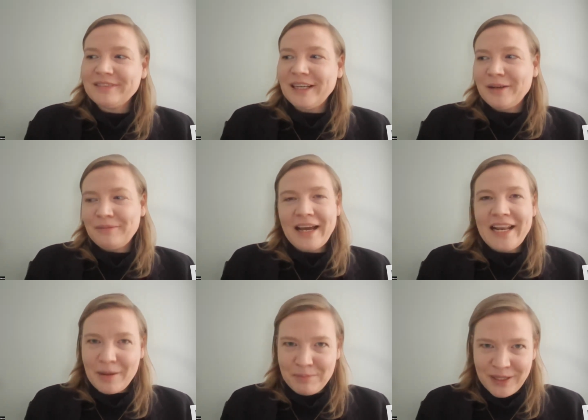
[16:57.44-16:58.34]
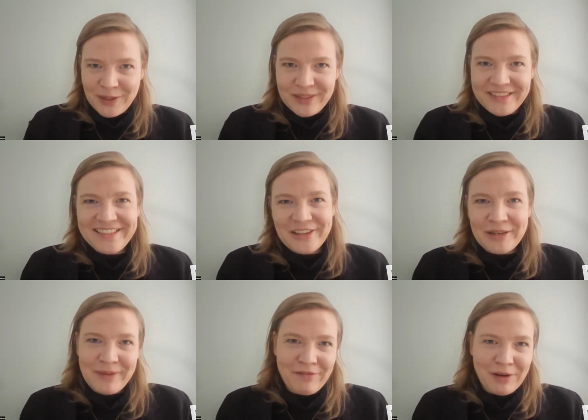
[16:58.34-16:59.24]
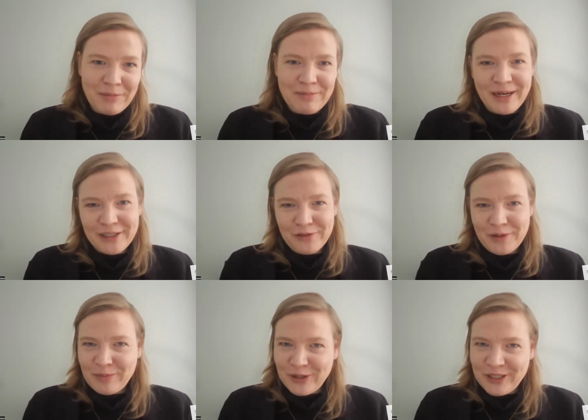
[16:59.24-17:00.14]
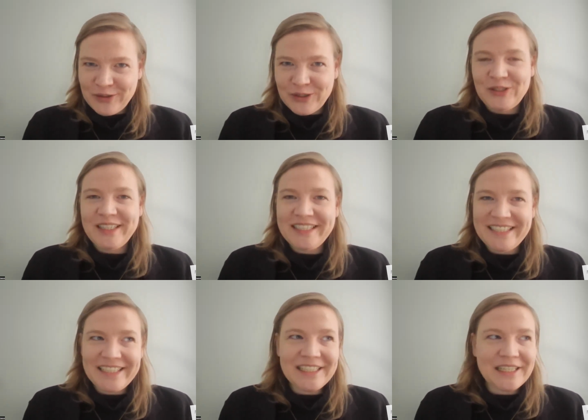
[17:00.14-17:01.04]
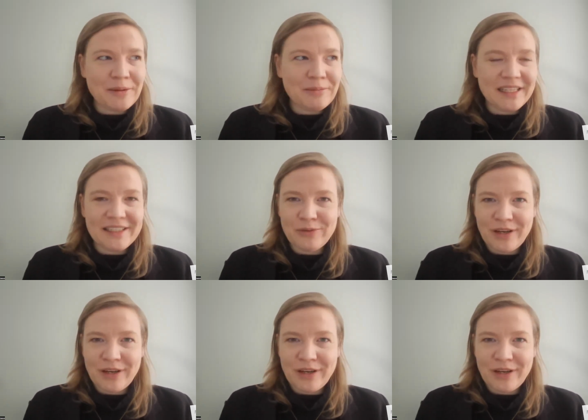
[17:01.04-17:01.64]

unhappy with not having been part of the report to a certain extent, but who